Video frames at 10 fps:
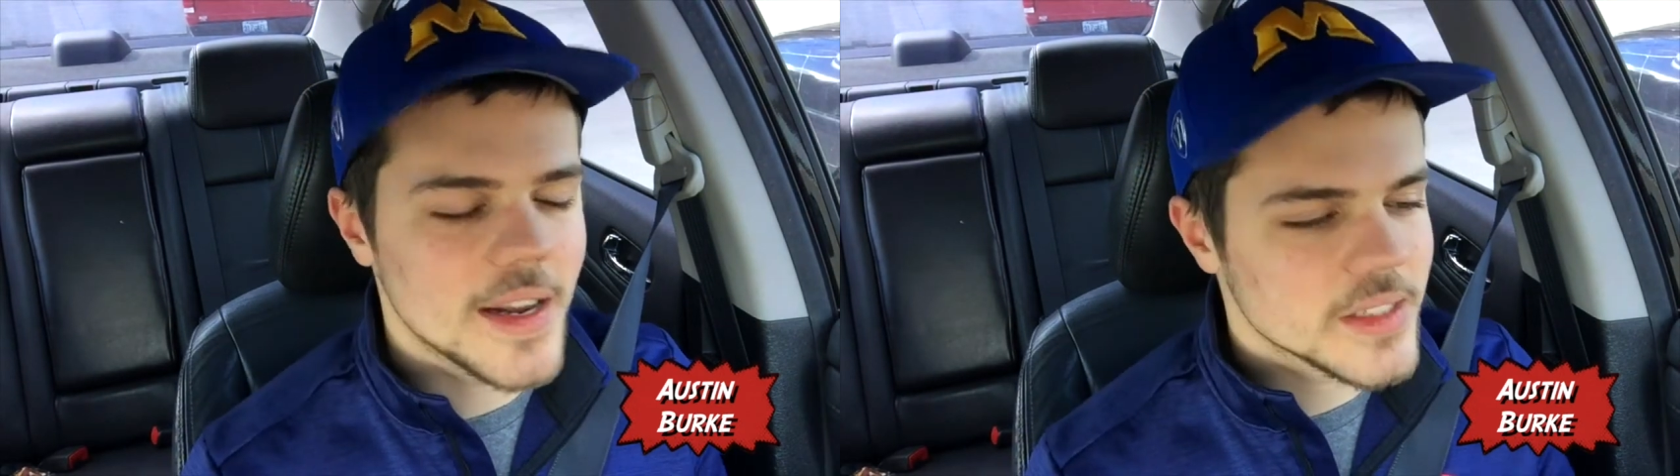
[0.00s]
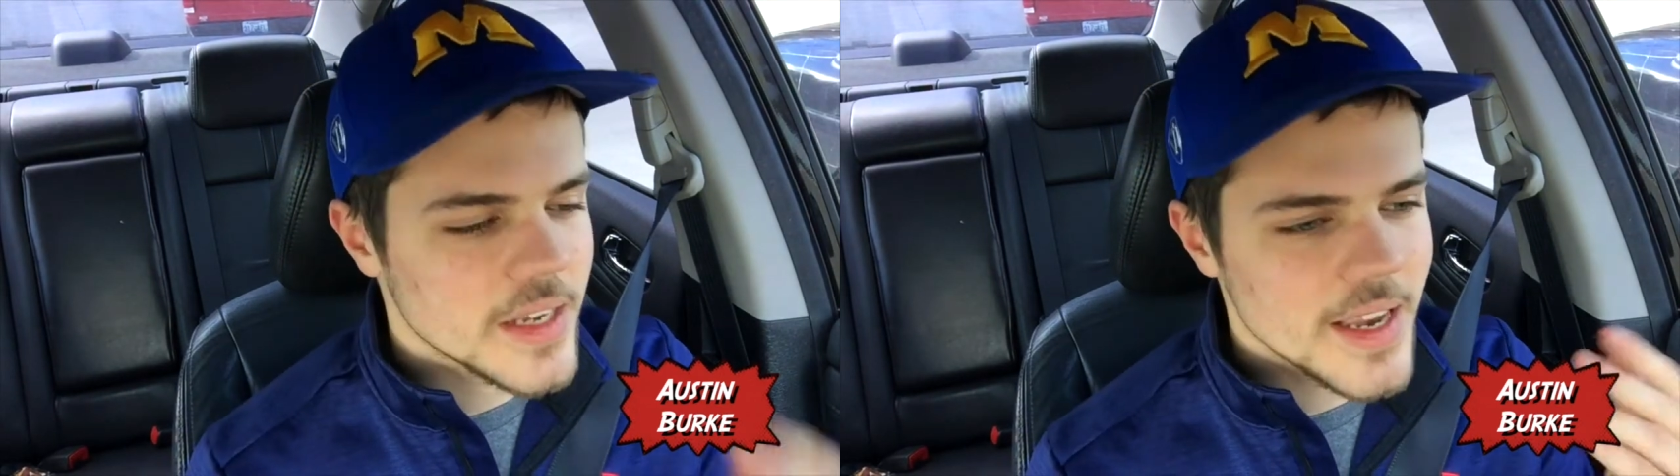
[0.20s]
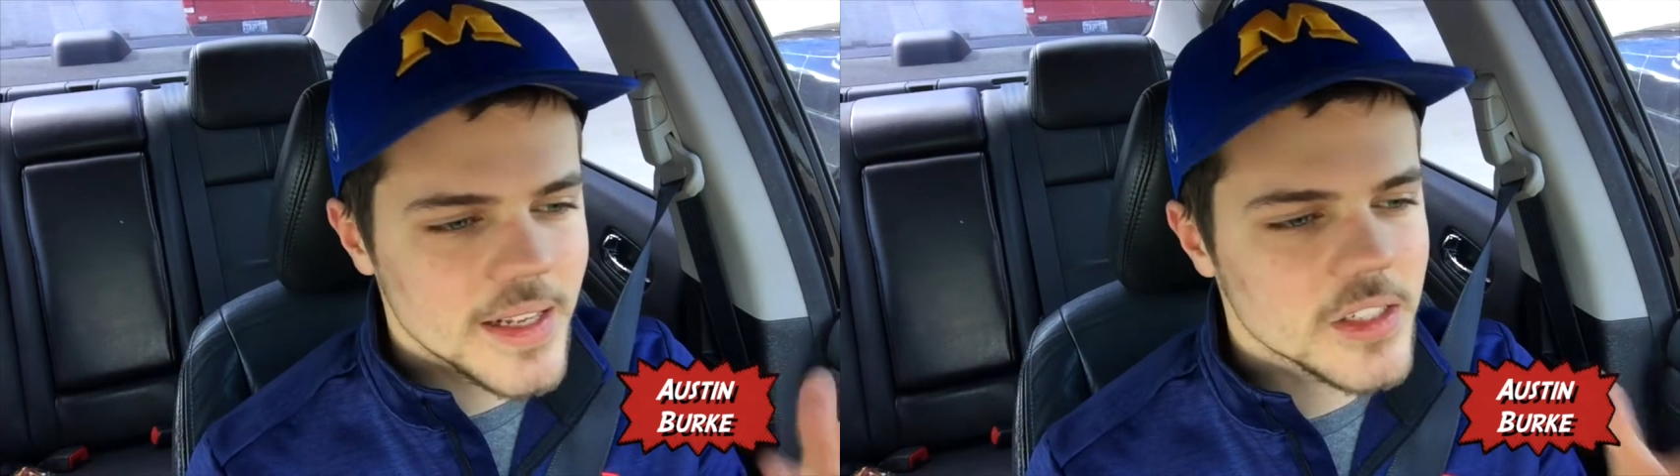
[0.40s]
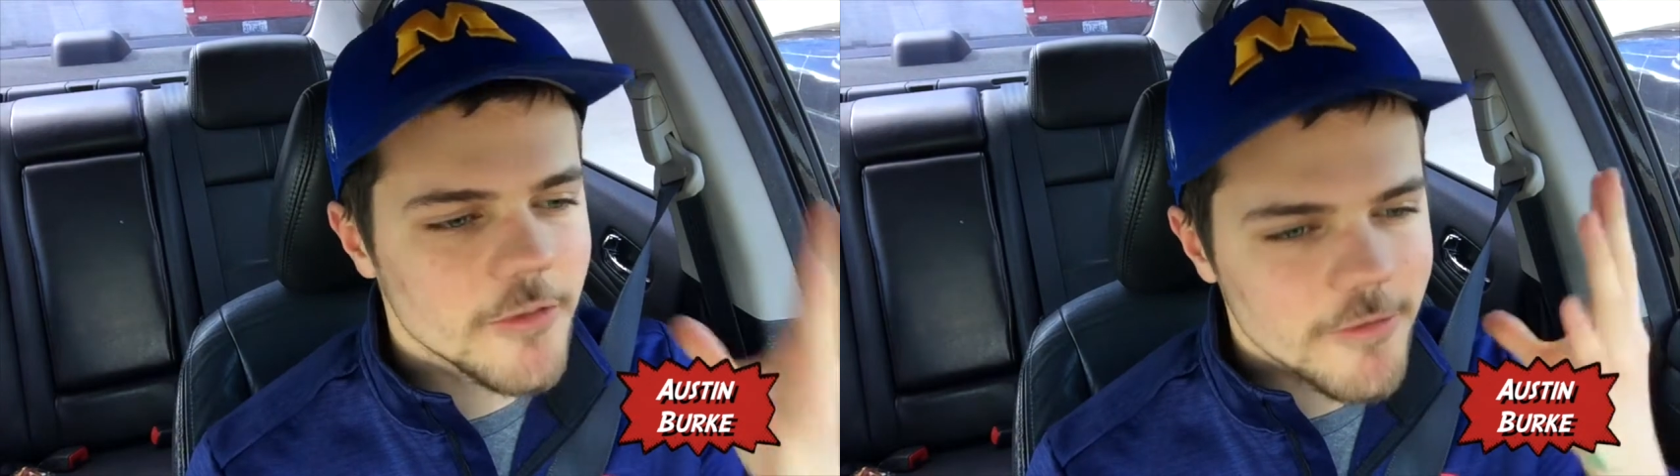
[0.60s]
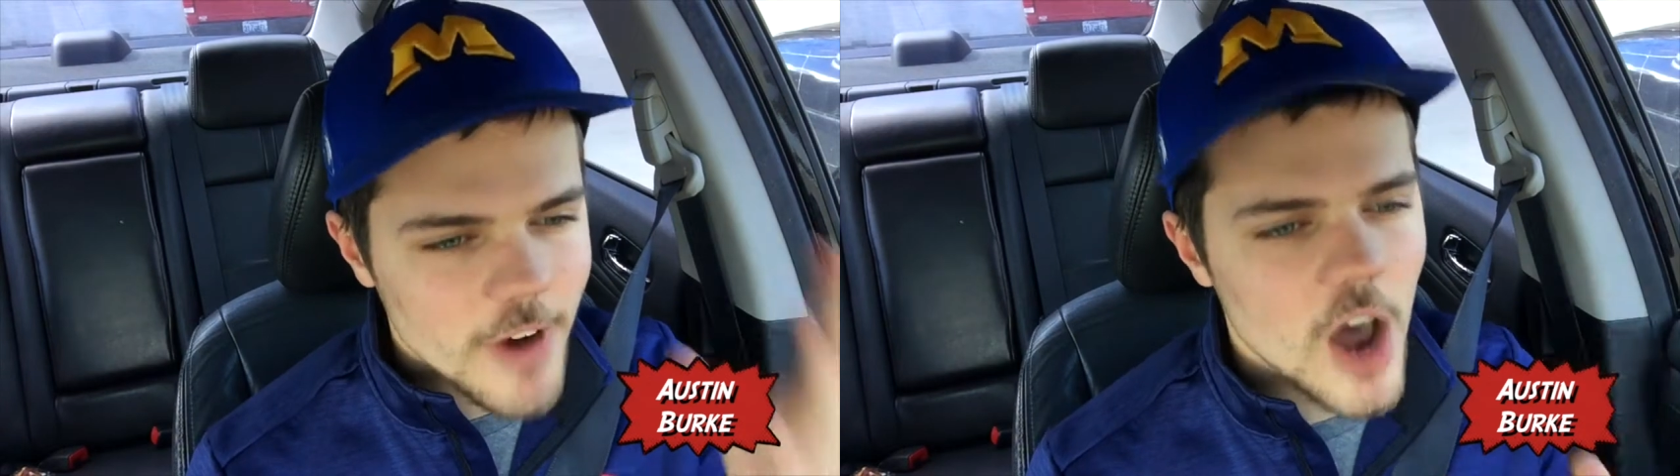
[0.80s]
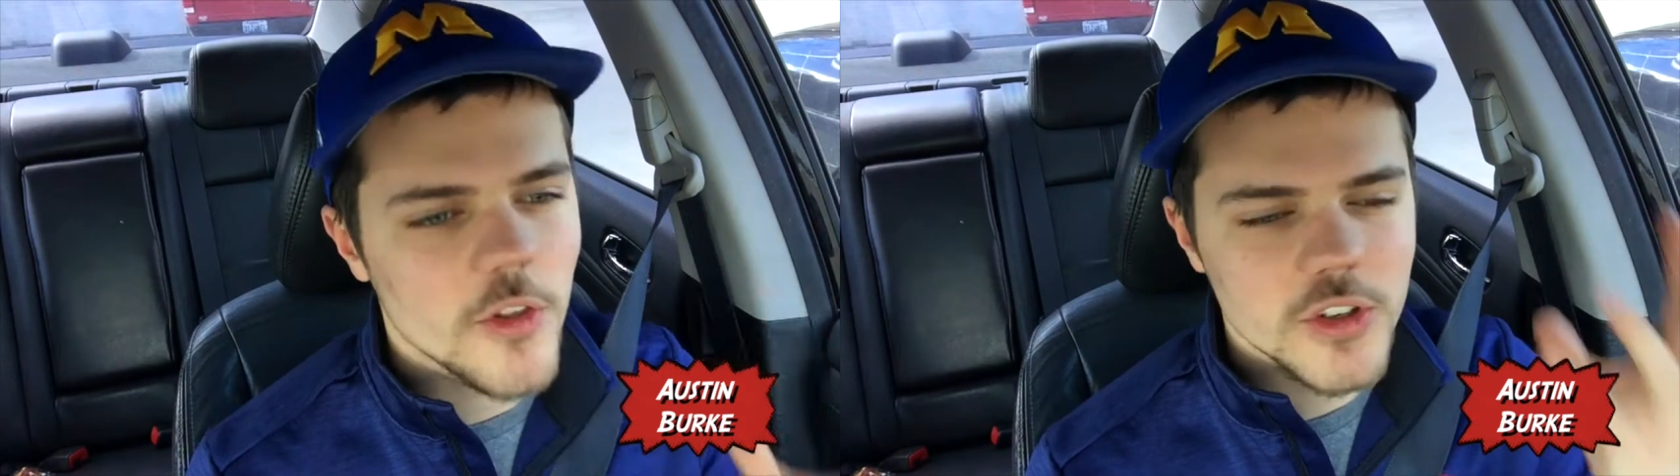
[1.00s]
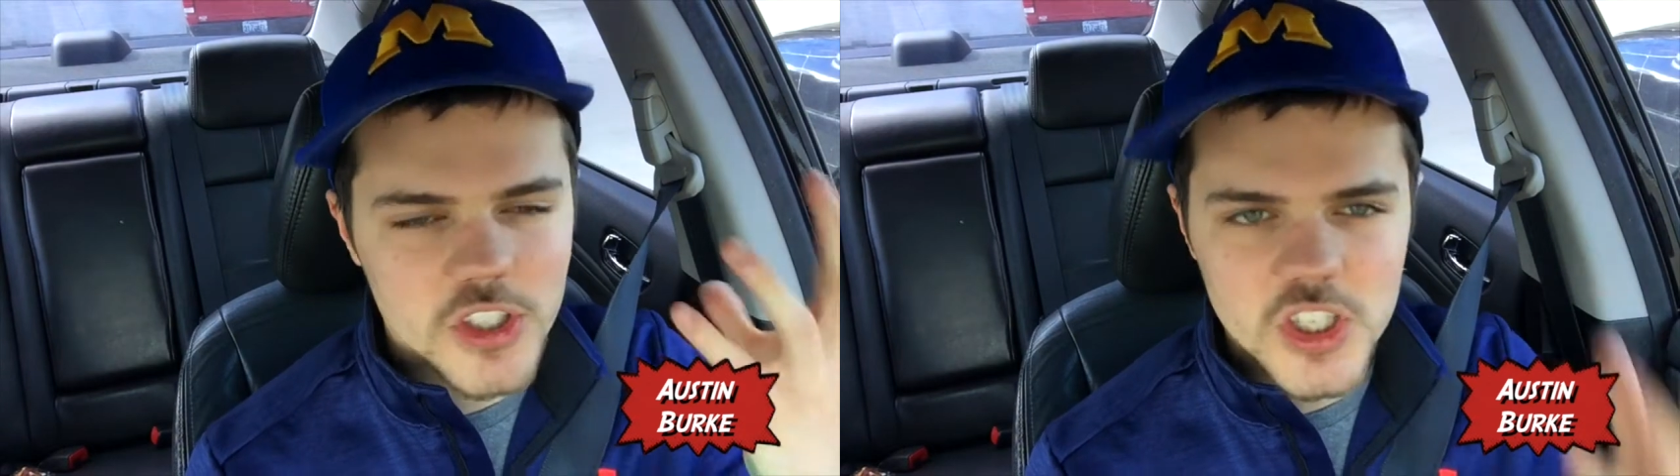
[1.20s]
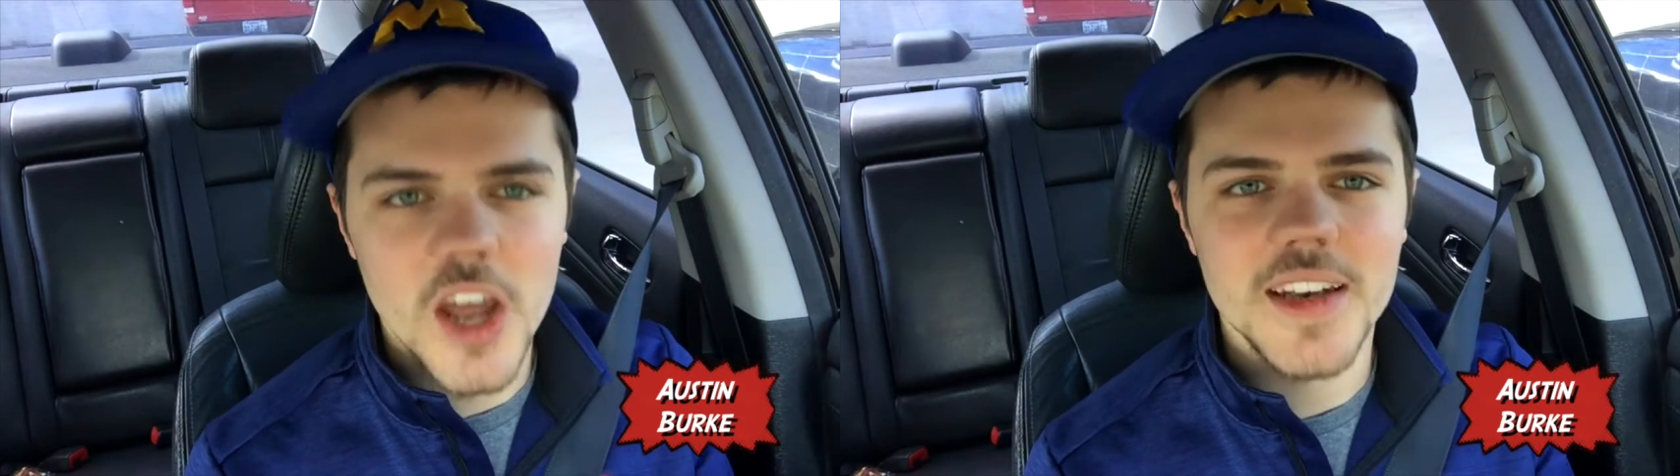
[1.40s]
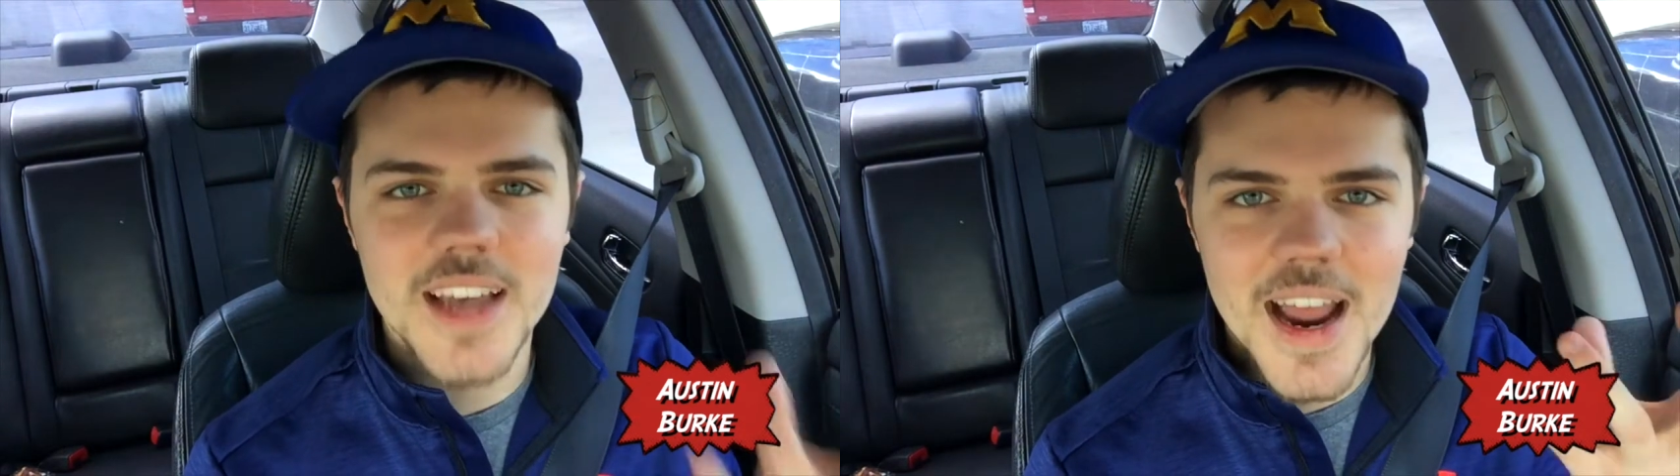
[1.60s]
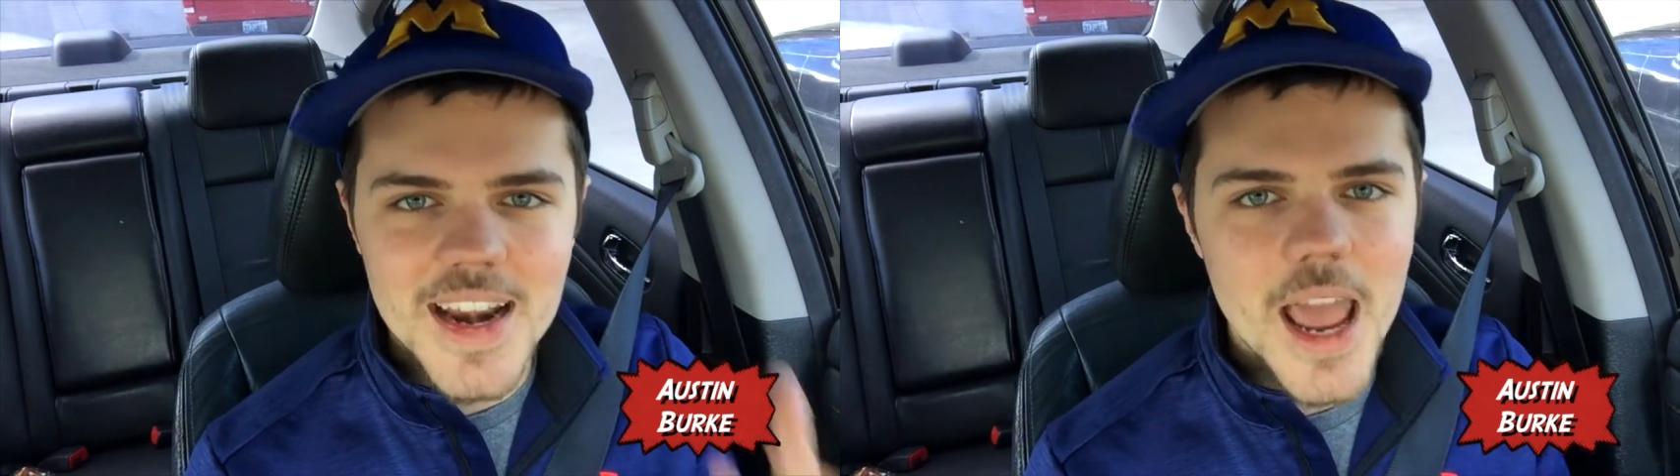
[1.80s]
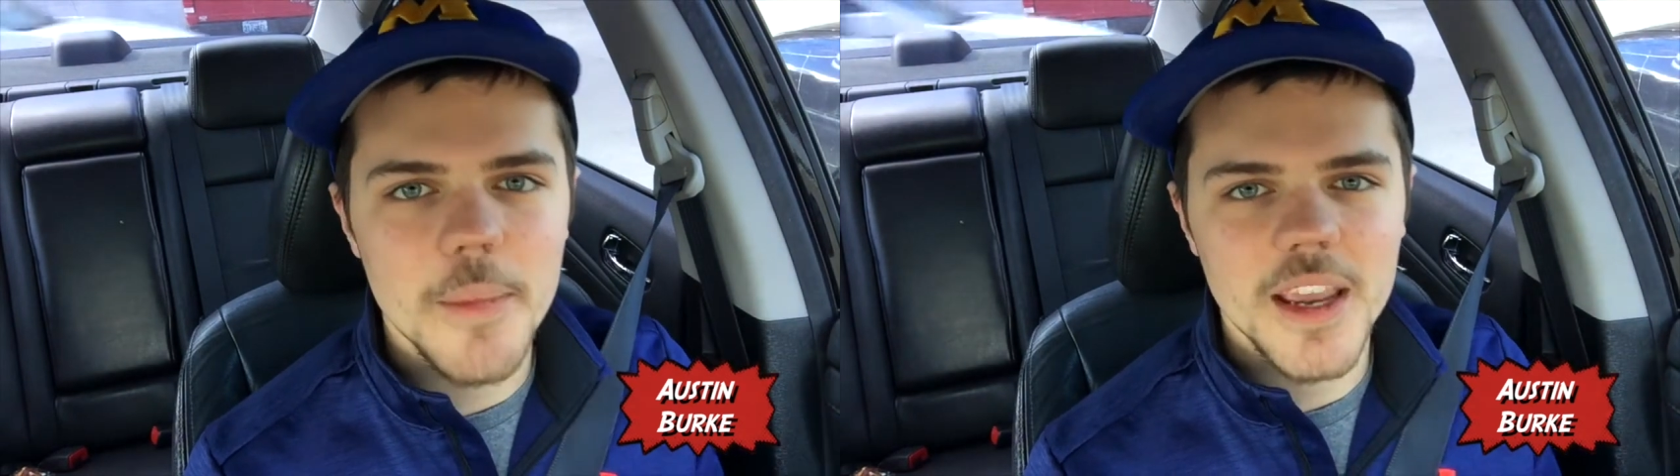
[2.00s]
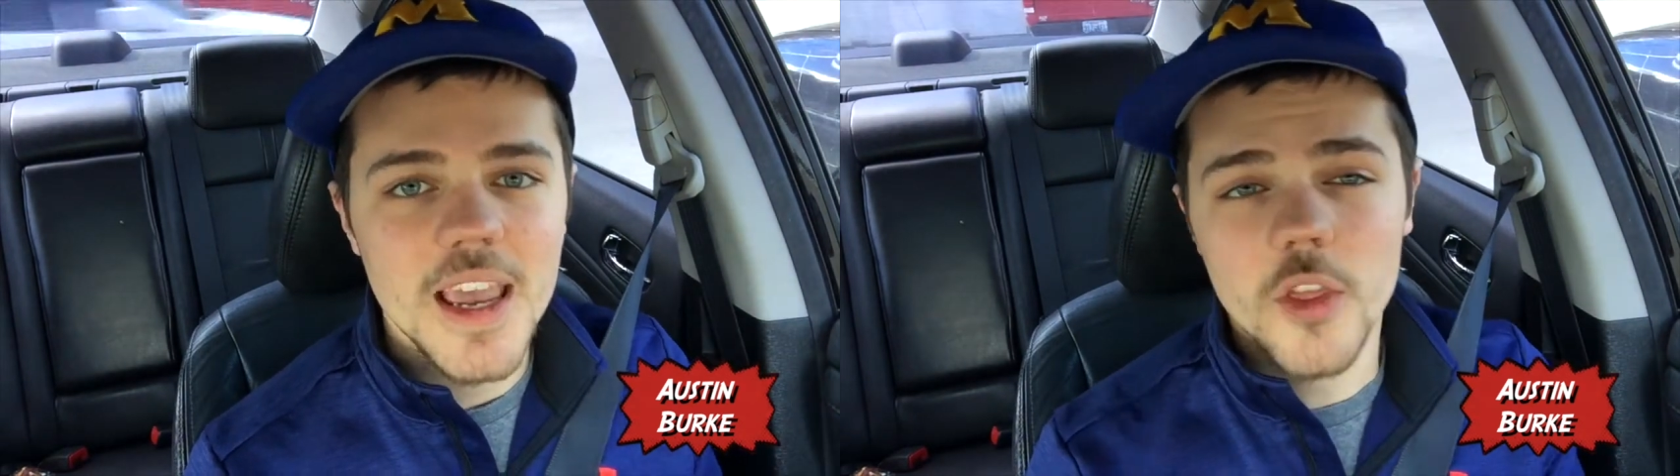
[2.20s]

Is It is a father-son dynamic,